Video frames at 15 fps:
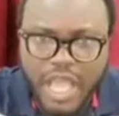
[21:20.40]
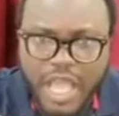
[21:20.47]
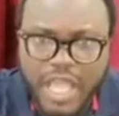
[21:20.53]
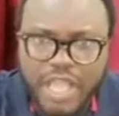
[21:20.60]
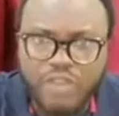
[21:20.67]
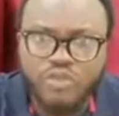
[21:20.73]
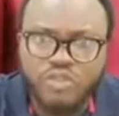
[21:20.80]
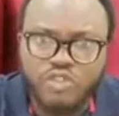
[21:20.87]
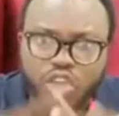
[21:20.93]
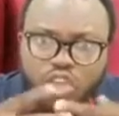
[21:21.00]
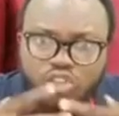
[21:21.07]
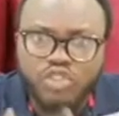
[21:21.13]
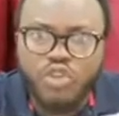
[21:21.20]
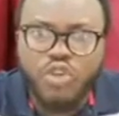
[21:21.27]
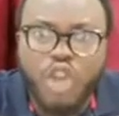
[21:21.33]
It was
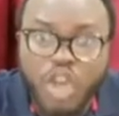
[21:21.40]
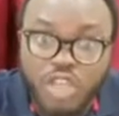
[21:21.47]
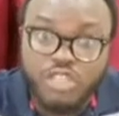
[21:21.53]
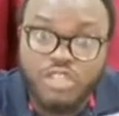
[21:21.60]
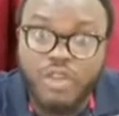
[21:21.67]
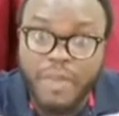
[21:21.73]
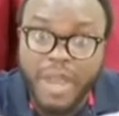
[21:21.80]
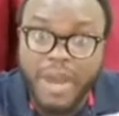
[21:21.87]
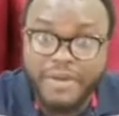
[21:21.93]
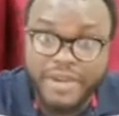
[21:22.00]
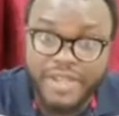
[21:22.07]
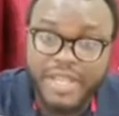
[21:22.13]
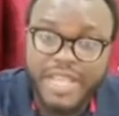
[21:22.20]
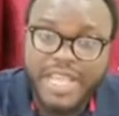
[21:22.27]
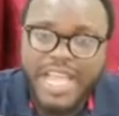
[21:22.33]
also
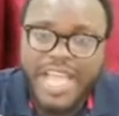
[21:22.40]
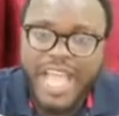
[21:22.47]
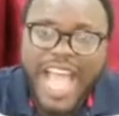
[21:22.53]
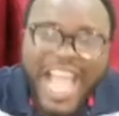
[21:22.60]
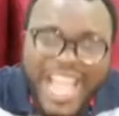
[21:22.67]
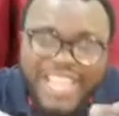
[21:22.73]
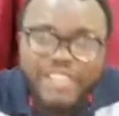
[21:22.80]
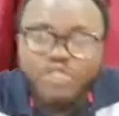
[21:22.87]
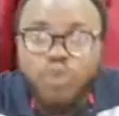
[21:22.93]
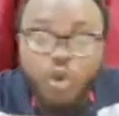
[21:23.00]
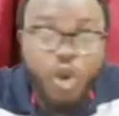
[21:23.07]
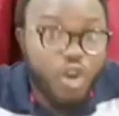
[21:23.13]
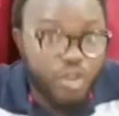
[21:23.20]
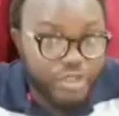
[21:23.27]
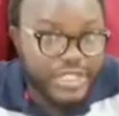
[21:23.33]
customary how it
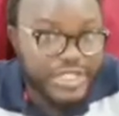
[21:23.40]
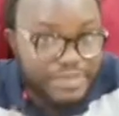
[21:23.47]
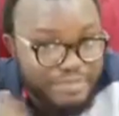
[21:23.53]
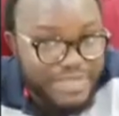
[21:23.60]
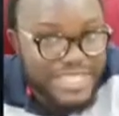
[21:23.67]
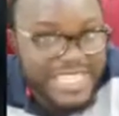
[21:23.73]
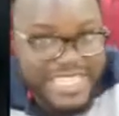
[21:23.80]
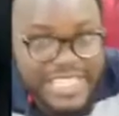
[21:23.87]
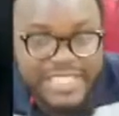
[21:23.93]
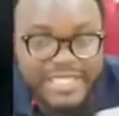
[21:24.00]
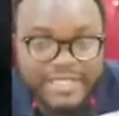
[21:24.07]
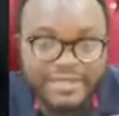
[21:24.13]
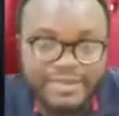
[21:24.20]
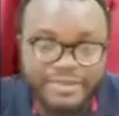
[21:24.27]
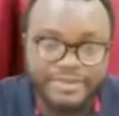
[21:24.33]
was in
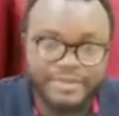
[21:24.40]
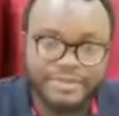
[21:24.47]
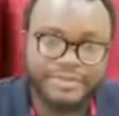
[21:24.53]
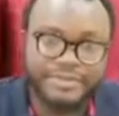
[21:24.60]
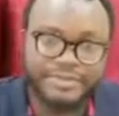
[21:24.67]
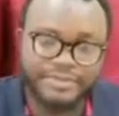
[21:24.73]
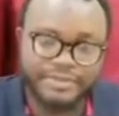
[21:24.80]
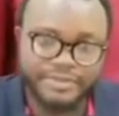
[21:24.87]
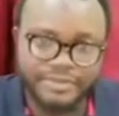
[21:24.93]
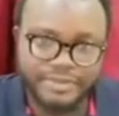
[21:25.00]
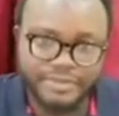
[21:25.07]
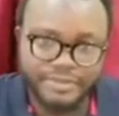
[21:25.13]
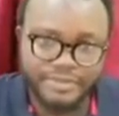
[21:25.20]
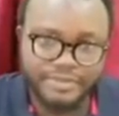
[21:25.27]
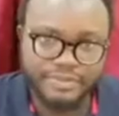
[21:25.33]
Benin.
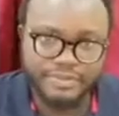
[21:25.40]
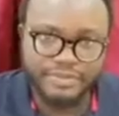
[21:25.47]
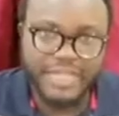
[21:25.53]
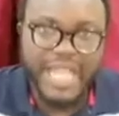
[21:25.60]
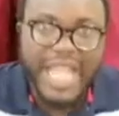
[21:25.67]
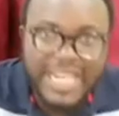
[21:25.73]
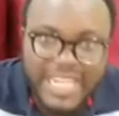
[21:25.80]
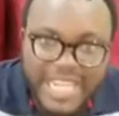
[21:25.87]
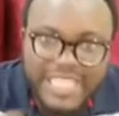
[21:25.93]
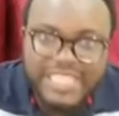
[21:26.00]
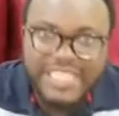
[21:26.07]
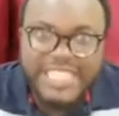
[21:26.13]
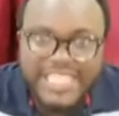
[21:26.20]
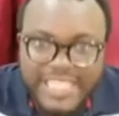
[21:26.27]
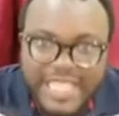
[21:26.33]
And
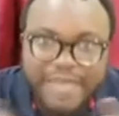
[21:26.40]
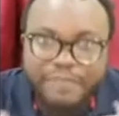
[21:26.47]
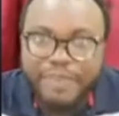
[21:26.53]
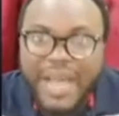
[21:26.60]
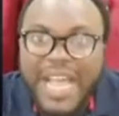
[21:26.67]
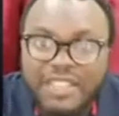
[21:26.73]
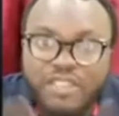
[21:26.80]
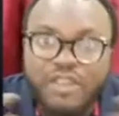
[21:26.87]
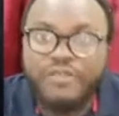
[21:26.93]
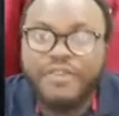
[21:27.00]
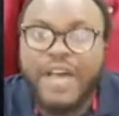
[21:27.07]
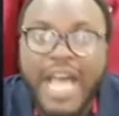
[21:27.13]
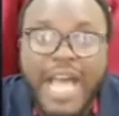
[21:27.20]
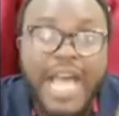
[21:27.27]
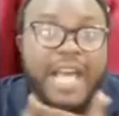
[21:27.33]
it is a part of
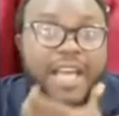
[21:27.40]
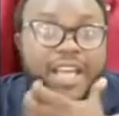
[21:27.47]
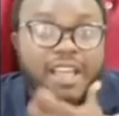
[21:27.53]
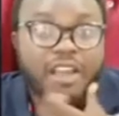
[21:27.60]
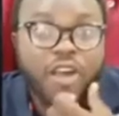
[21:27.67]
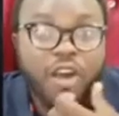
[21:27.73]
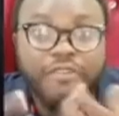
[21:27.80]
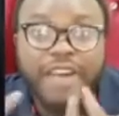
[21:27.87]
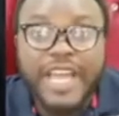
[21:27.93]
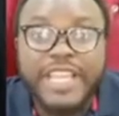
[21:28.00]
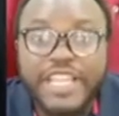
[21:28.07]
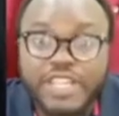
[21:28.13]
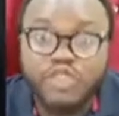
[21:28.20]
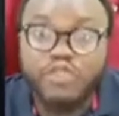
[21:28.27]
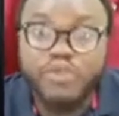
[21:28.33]
our
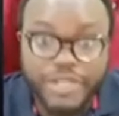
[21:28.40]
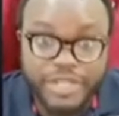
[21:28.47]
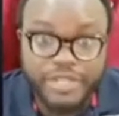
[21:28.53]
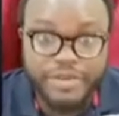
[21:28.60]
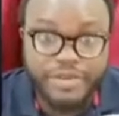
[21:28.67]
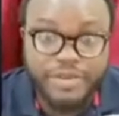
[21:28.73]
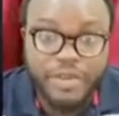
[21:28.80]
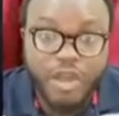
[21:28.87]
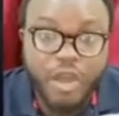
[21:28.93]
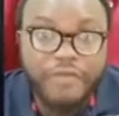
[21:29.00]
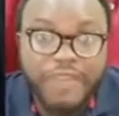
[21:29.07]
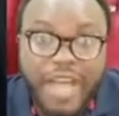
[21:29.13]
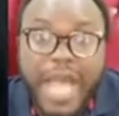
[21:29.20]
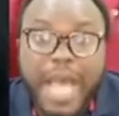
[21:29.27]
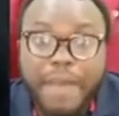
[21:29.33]
history,
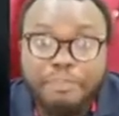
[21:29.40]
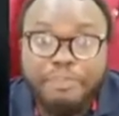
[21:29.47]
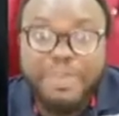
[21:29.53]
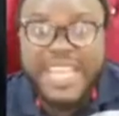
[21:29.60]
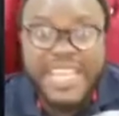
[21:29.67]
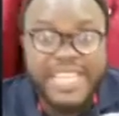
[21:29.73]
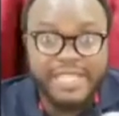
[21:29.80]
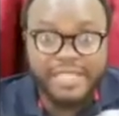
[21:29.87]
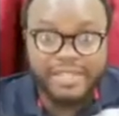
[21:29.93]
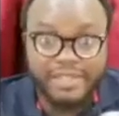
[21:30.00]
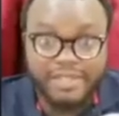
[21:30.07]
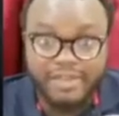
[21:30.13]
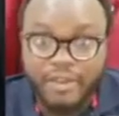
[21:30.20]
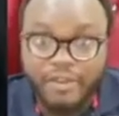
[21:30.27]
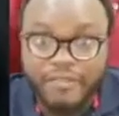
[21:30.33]
of our
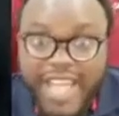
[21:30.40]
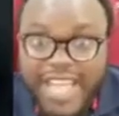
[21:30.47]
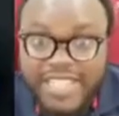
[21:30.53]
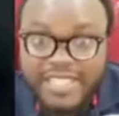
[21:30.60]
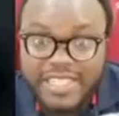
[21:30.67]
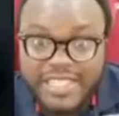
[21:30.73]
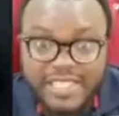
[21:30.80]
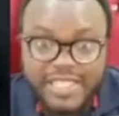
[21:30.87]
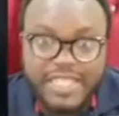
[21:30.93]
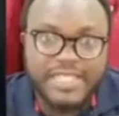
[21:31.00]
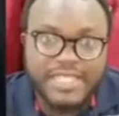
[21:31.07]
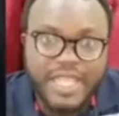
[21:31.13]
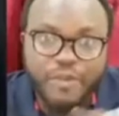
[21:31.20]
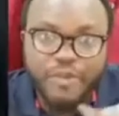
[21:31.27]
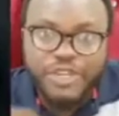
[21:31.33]
being, of our existence
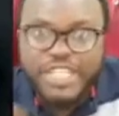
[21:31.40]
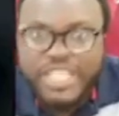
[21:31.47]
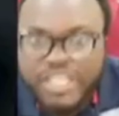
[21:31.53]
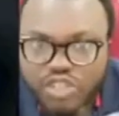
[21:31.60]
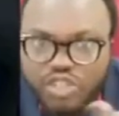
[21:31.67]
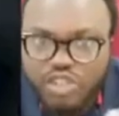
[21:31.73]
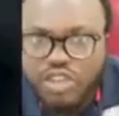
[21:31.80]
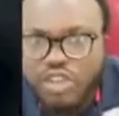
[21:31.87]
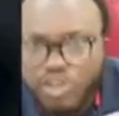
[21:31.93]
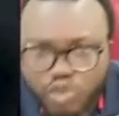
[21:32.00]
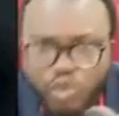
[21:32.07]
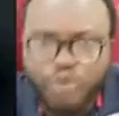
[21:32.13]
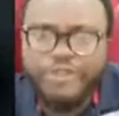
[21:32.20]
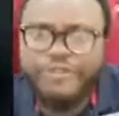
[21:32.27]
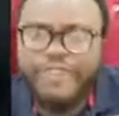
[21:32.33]
that we need
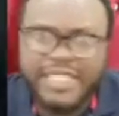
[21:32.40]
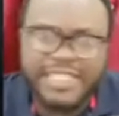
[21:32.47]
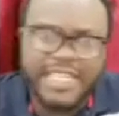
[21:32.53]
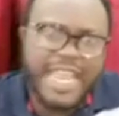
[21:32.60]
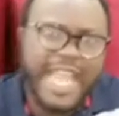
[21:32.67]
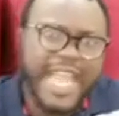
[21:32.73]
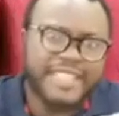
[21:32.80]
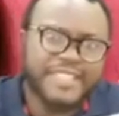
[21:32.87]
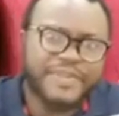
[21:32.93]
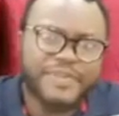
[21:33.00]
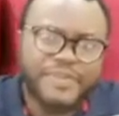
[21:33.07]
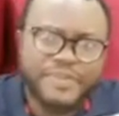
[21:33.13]
to revitalize.